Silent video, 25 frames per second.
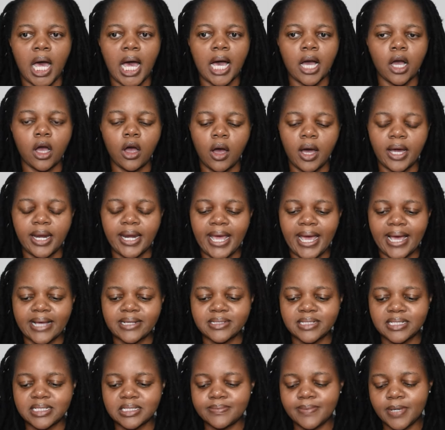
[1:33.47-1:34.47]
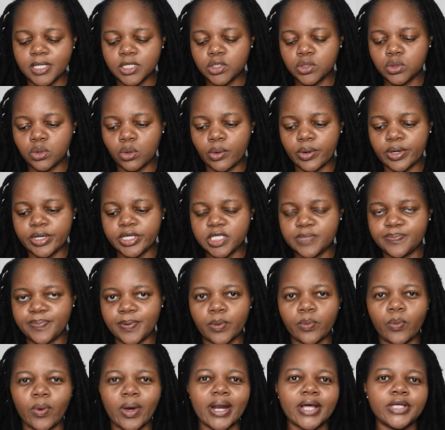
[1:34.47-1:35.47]

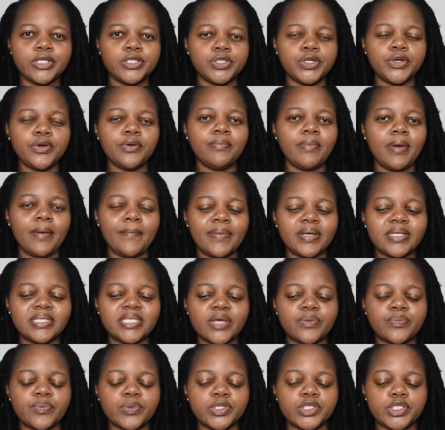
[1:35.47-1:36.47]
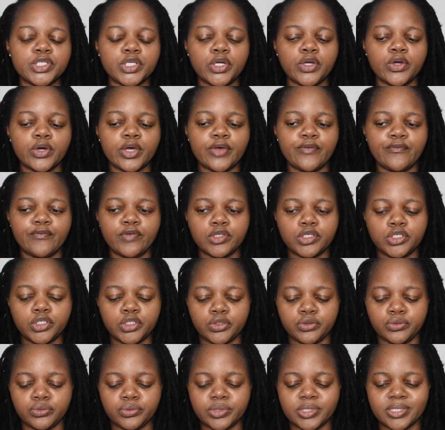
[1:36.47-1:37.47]
But what I do remember is that we're still looking for the
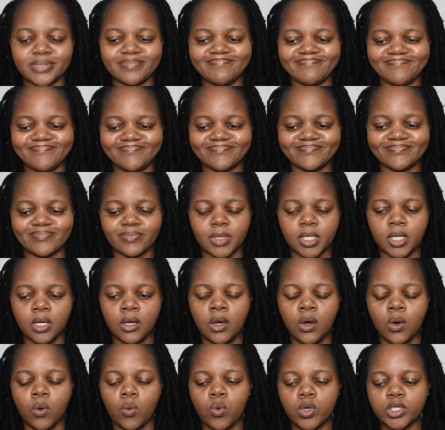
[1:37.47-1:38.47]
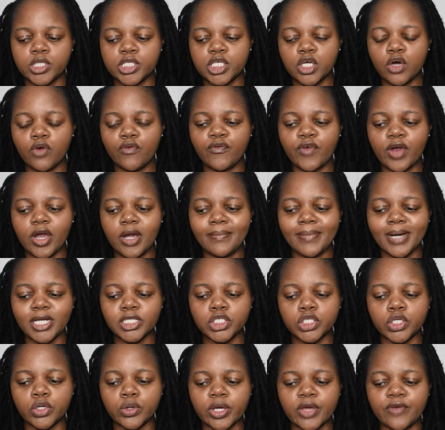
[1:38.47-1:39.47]
shoes. We're still very
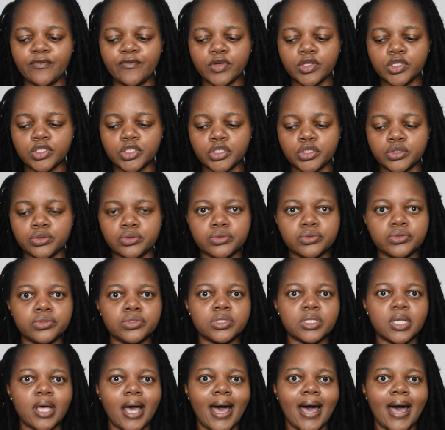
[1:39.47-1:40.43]
much looking for the shoes.